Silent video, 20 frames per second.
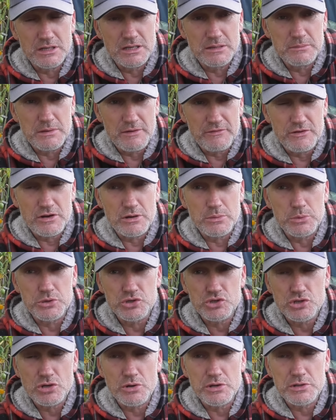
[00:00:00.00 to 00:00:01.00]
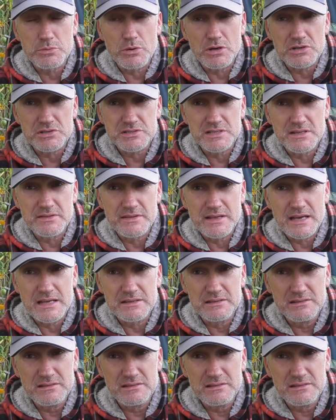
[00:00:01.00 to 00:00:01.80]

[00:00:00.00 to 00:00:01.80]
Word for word: um, I thought we'll show you what's in there.